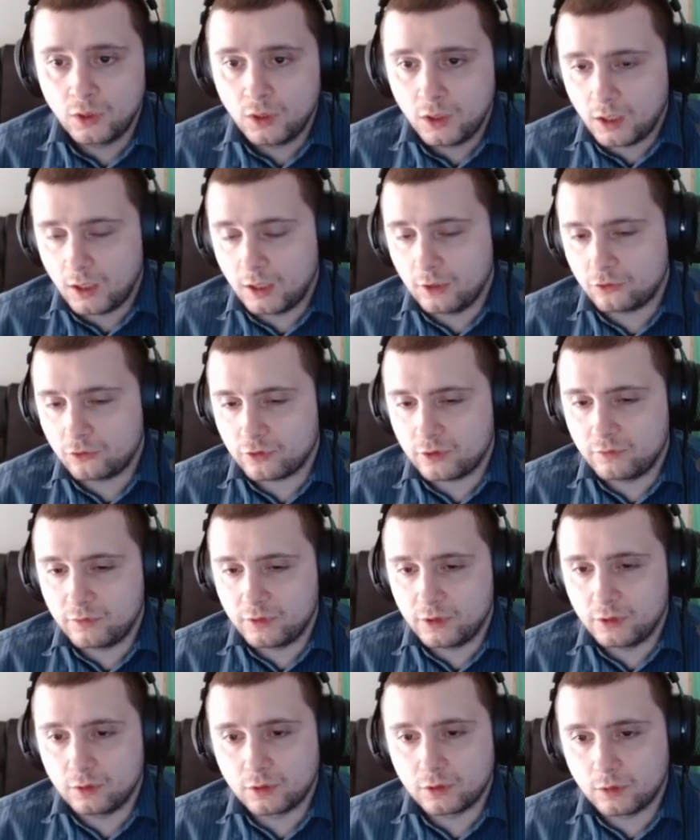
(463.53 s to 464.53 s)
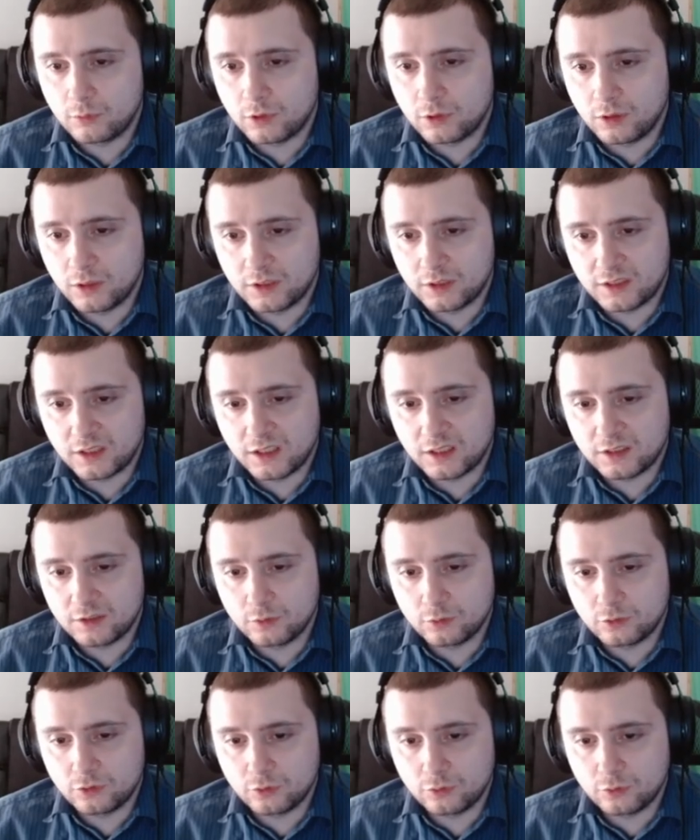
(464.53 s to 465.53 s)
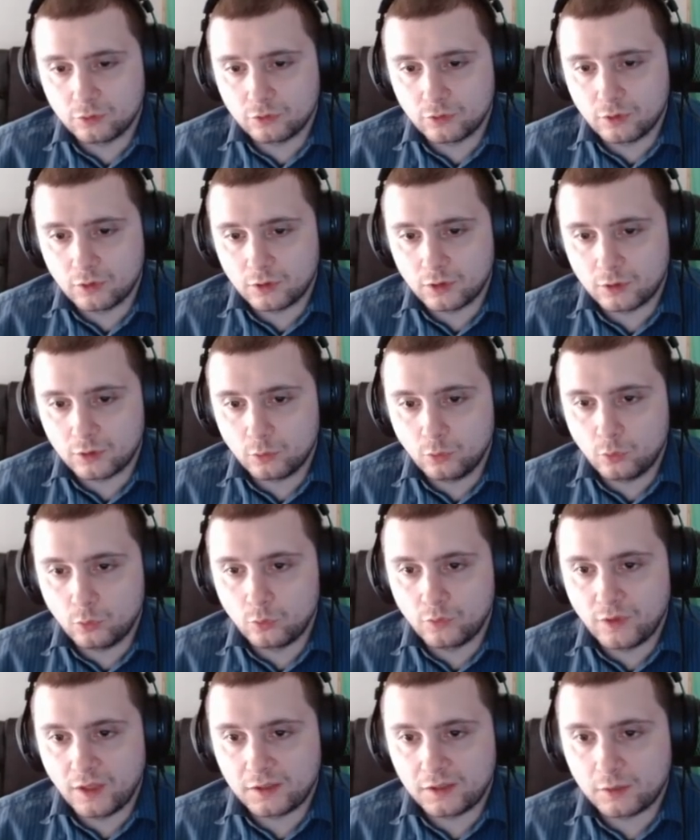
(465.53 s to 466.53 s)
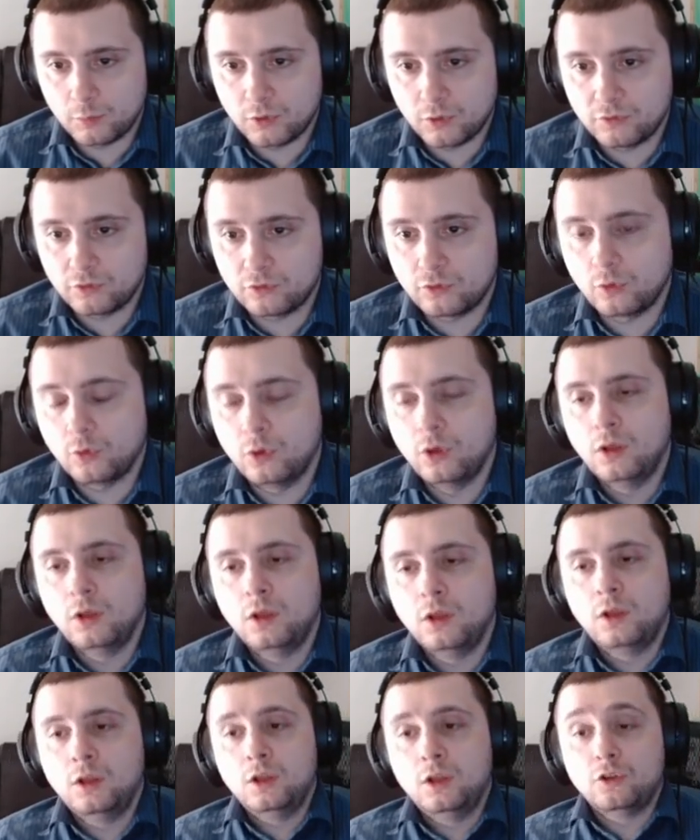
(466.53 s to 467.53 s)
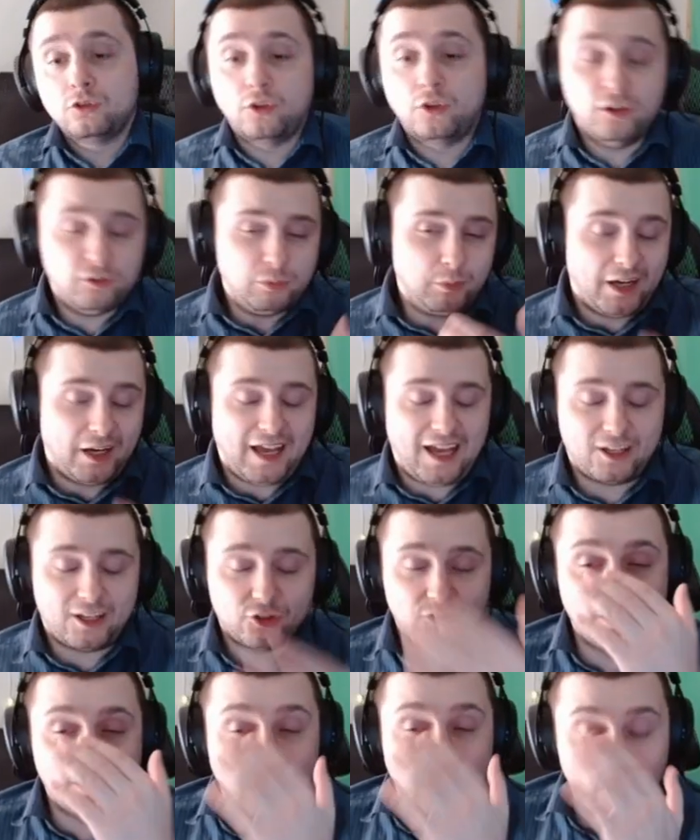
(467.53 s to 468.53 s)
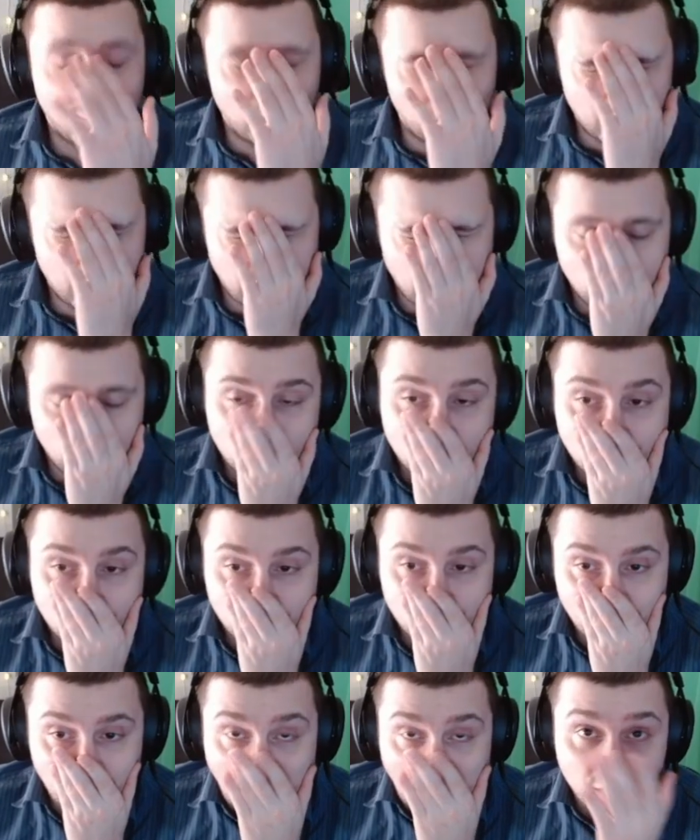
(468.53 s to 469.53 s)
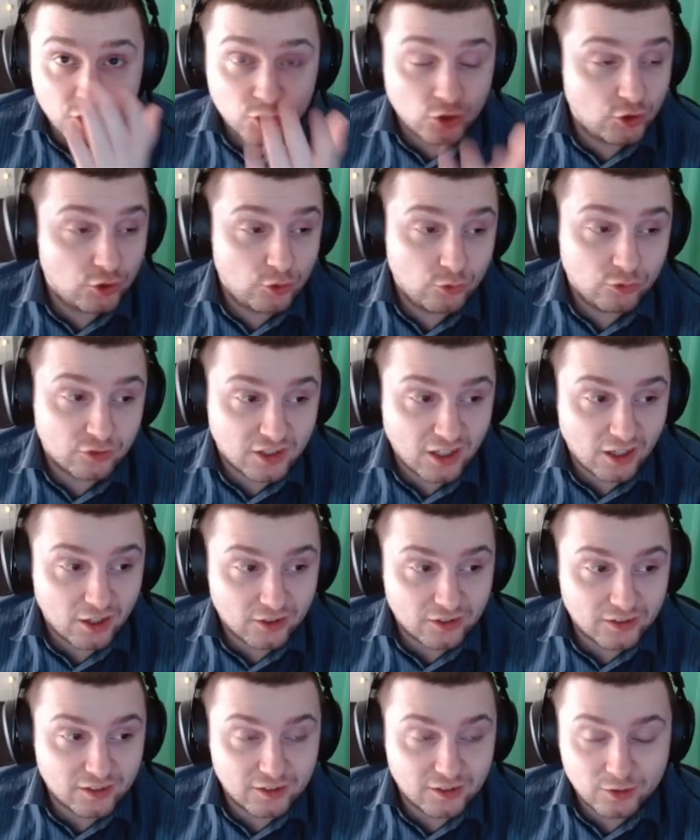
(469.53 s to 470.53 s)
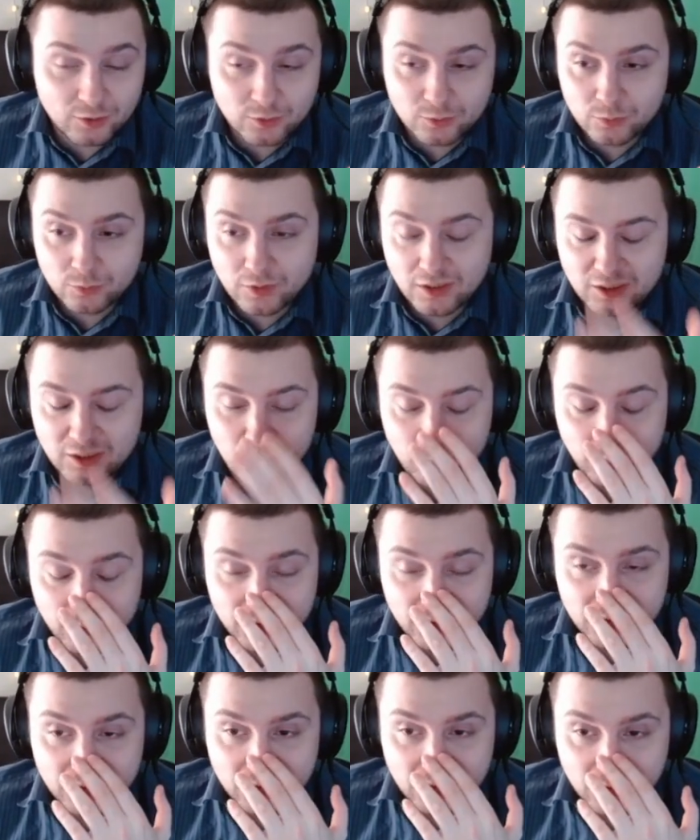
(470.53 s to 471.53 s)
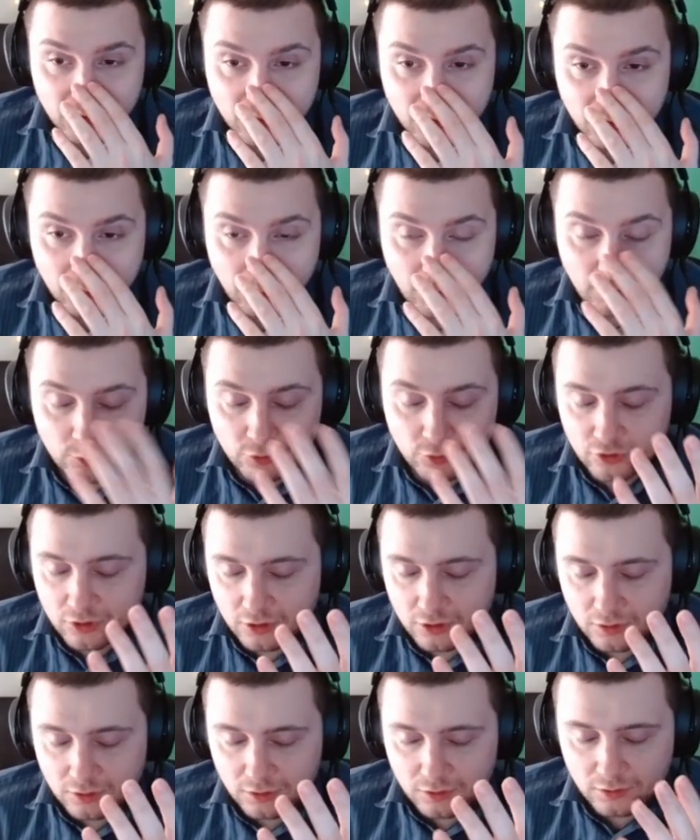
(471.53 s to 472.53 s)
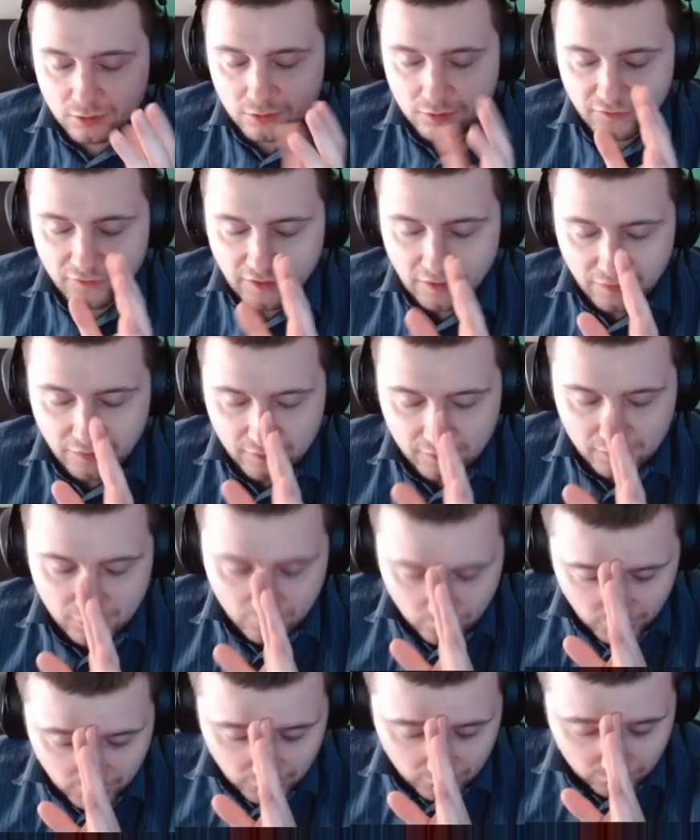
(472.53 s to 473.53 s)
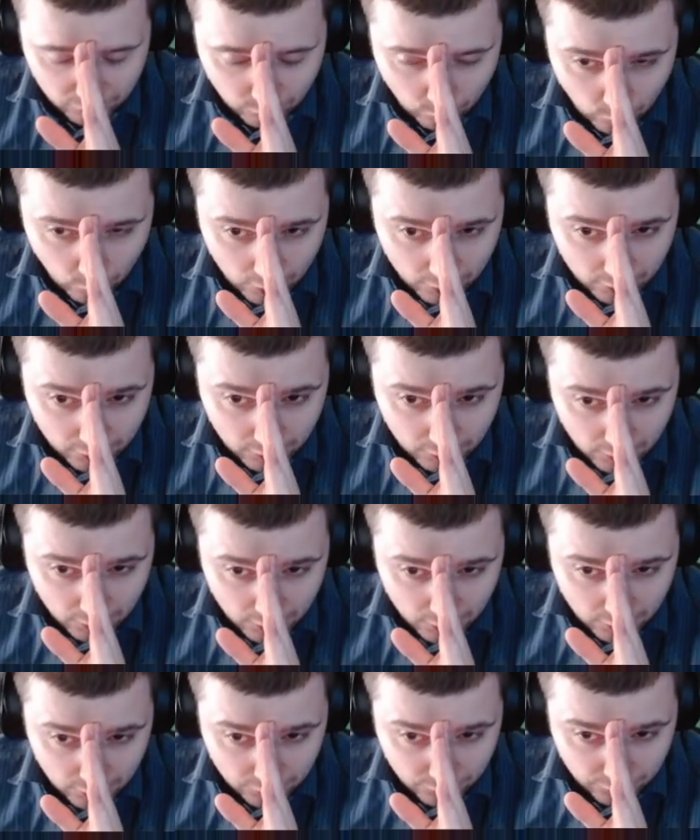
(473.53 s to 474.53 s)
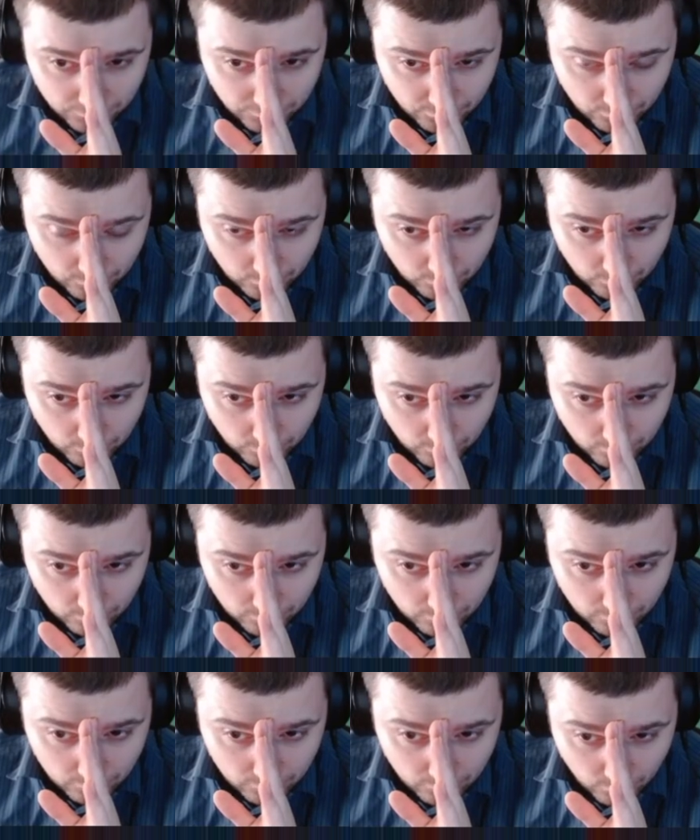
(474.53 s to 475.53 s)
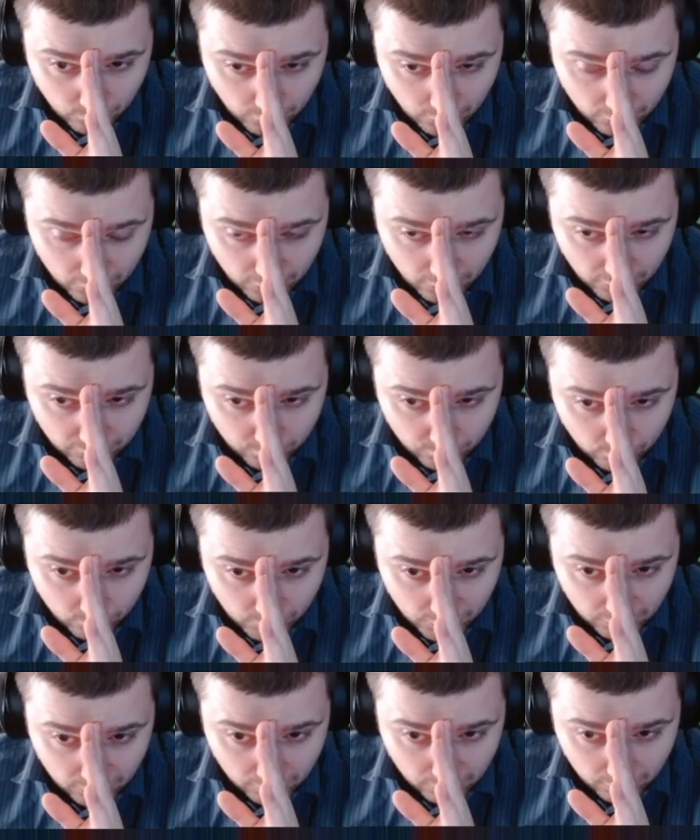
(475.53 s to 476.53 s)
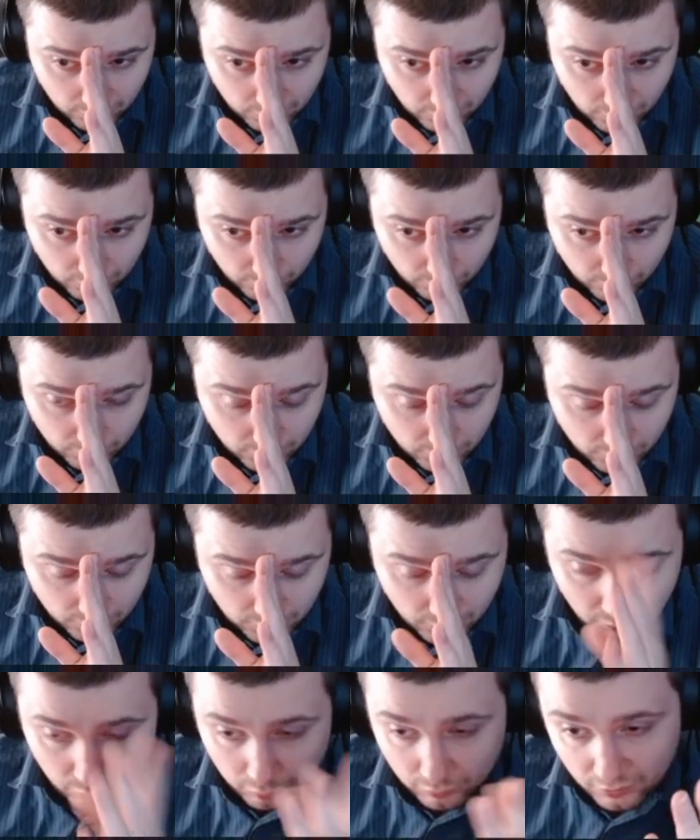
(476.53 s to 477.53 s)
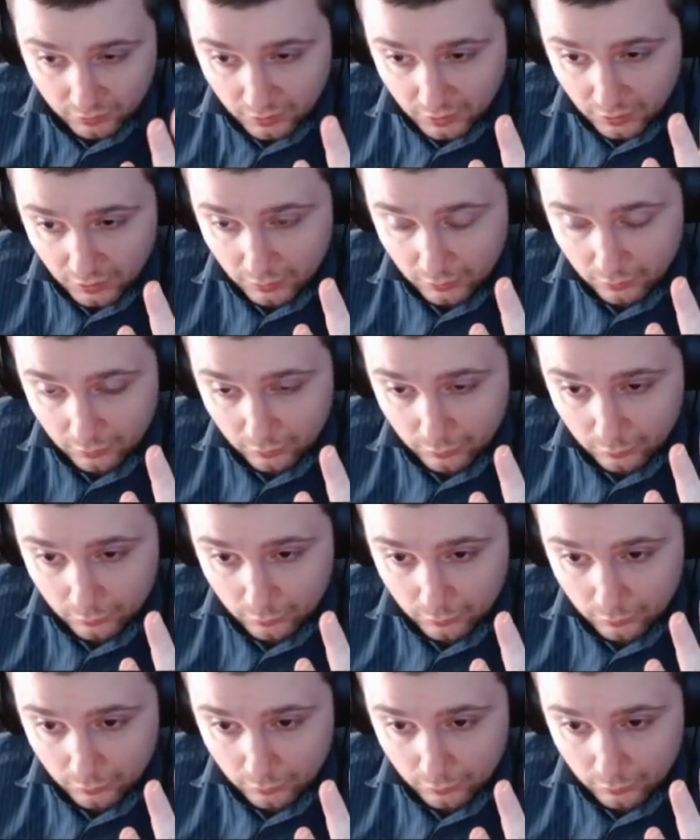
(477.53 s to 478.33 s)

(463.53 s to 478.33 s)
I also got a video coming out like that though too, so I'll get... Ooh, that's the perfect stone. So this one I actually care about. I should use a calculator, right? But I'm just gonna faith it, okay? So 1, 2... We're already off to a bad start. I'm good. This one's gonna hit too.